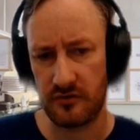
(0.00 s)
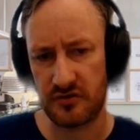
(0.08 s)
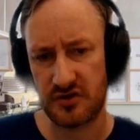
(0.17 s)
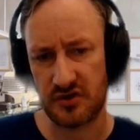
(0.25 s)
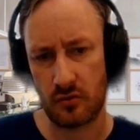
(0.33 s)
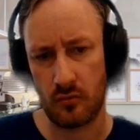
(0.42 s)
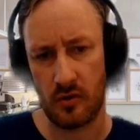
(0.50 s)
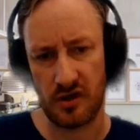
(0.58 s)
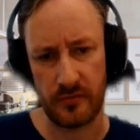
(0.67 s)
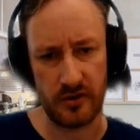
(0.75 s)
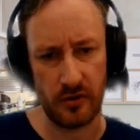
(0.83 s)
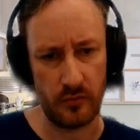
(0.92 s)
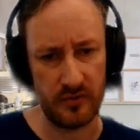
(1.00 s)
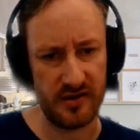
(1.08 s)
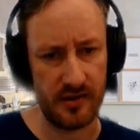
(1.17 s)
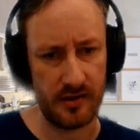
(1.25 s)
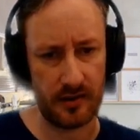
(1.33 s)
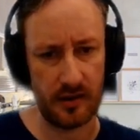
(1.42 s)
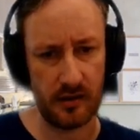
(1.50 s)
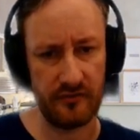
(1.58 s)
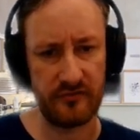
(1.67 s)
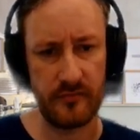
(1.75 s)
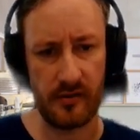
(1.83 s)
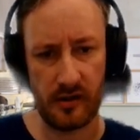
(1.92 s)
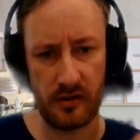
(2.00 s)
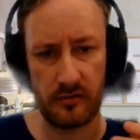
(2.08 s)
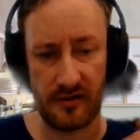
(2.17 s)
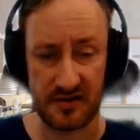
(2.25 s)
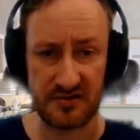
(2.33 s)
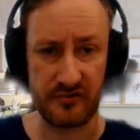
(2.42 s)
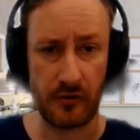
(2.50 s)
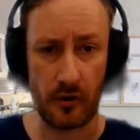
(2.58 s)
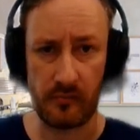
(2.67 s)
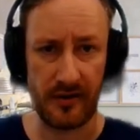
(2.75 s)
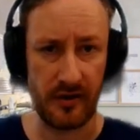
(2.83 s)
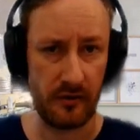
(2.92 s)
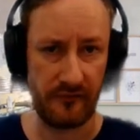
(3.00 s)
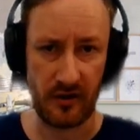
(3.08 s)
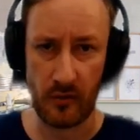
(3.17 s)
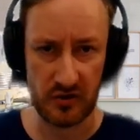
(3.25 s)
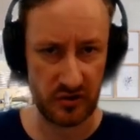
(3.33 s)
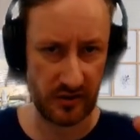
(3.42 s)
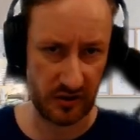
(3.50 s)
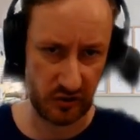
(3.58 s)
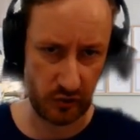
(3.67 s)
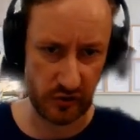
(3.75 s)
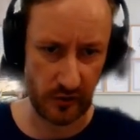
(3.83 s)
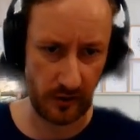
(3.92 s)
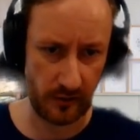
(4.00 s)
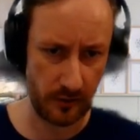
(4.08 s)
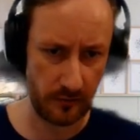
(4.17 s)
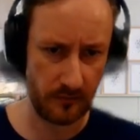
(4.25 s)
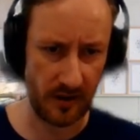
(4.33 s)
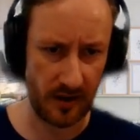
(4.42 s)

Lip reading: So what do? We take 11 million, that's the top line of the equation that I showed you earlier,